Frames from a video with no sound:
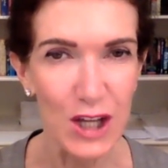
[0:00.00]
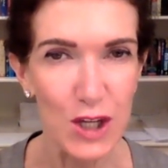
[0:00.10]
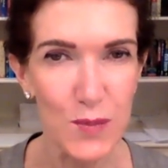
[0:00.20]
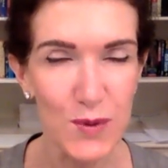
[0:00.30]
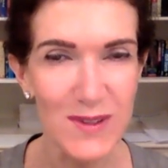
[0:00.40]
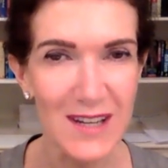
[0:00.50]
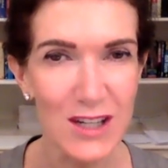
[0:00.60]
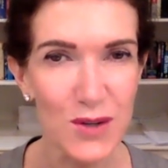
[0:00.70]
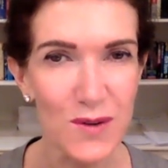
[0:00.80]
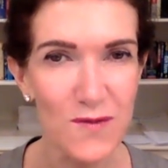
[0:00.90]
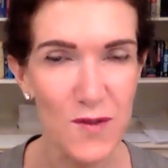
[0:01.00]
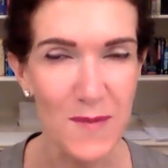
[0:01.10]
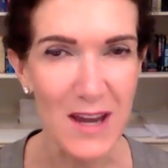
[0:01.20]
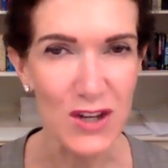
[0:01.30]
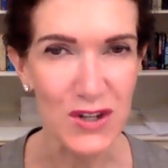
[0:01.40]
You present your
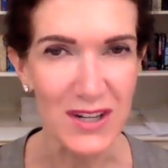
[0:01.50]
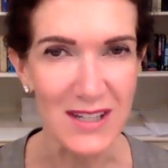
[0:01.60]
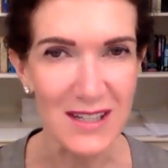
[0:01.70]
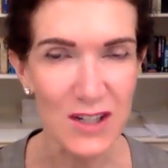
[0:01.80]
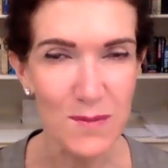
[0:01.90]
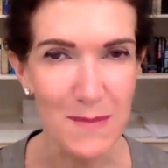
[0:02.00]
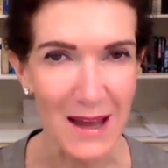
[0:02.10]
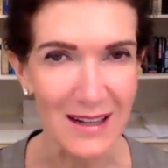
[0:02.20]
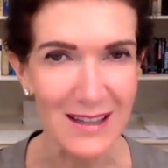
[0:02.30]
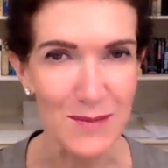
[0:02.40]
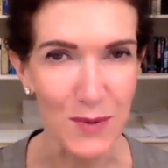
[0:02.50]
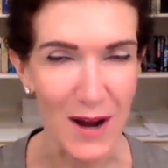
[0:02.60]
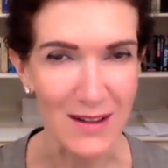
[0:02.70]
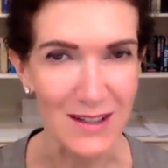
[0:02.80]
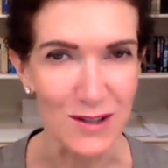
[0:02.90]
information in such a medically
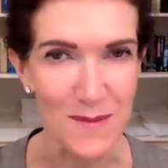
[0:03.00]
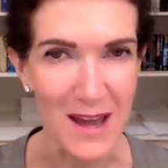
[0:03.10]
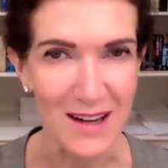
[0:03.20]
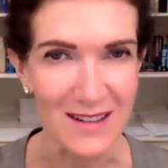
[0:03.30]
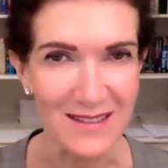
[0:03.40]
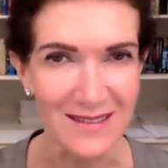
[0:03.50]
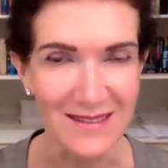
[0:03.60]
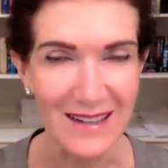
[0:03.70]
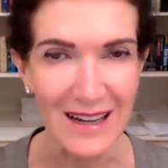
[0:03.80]
practical manner.